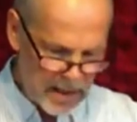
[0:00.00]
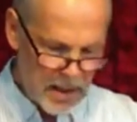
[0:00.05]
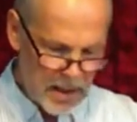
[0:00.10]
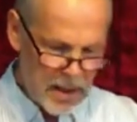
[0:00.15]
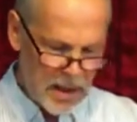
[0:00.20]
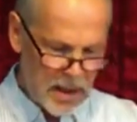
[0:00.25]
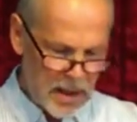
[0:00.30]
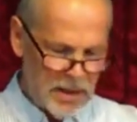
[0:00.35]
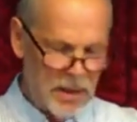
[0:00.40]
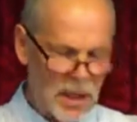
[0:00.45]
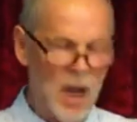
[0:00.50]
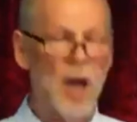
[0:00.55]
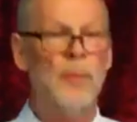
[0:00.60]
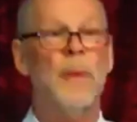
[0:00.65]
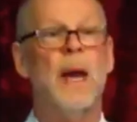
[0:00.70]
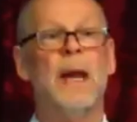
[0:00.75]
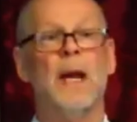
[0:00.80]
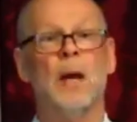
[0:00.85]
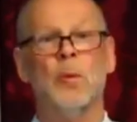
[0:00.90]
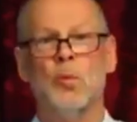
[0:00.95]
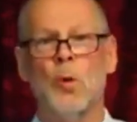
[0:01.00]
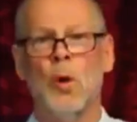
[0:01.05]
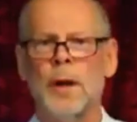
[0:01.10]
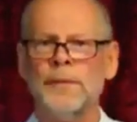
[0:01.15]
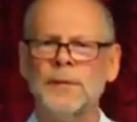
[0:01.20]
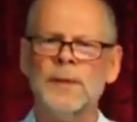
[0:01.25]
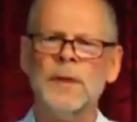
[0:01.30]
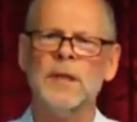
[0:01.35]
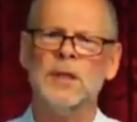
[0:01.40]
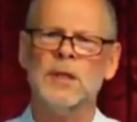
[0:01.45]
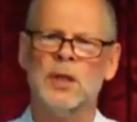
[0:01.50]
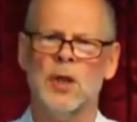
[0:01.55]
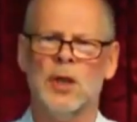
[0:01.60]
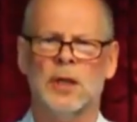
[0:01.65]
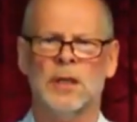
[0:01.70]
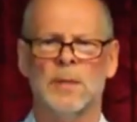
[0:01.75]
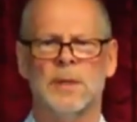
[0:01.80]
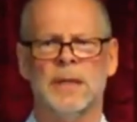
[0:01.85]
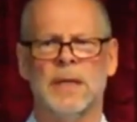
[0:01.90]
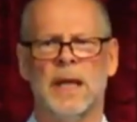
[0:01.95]
no matter what the
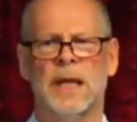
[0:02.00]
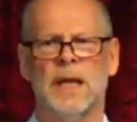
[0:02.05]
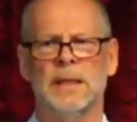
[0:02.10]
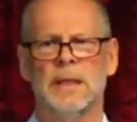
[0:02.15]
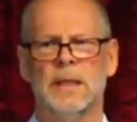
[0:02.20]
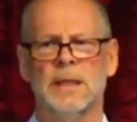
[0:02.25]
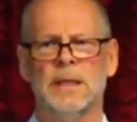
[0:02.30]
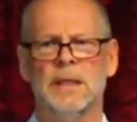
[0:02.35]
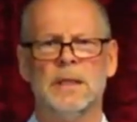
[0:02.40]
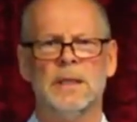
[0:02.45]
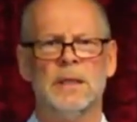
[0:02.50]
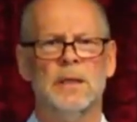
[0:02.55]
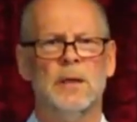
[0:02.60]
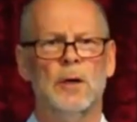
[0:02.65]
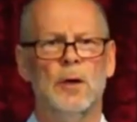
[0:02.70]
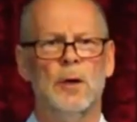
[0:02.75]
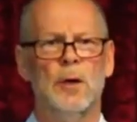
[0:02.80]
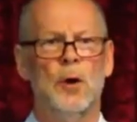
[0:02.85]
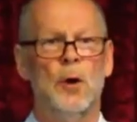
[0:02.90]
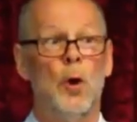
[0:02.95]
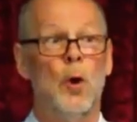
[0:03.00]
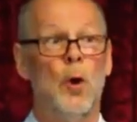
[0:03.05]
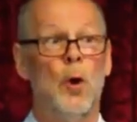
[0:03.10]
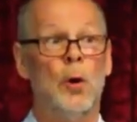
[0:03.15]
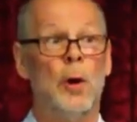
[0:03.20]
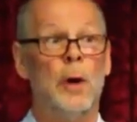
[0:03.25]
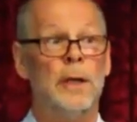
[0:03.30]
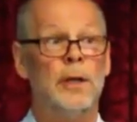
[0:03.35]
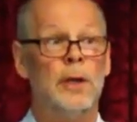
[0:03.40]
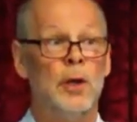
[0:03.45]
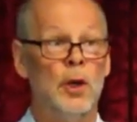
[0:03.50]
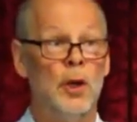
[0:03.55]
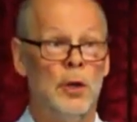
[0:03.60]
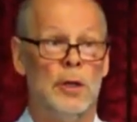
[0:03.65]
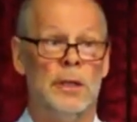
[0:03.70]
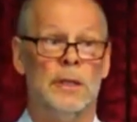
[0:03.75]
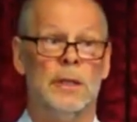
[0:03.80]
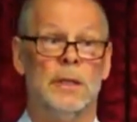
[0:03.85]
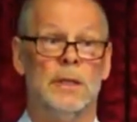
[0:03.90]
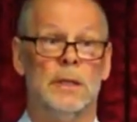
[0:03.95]
circumstances, or a
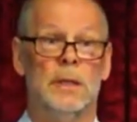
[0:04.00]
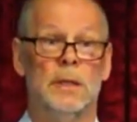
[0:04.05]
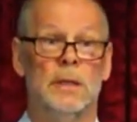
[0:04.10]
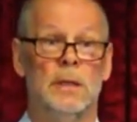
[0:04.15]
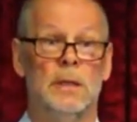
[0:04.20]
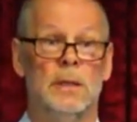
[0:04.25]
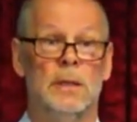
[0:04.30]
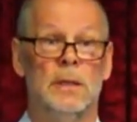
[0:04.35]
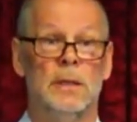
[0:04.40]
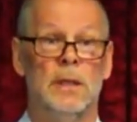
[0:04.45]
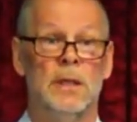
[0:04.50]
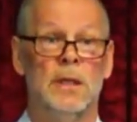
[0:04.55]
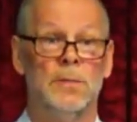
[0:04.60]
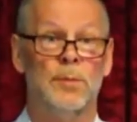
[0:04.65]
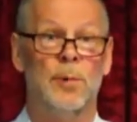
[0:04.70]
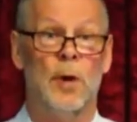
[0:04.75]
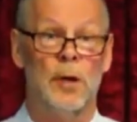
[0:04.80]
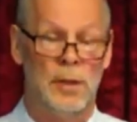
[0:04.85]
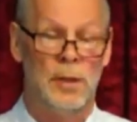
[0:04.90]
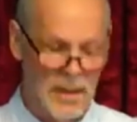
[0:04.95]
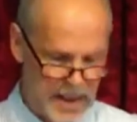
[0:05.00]
curse is proclaimed.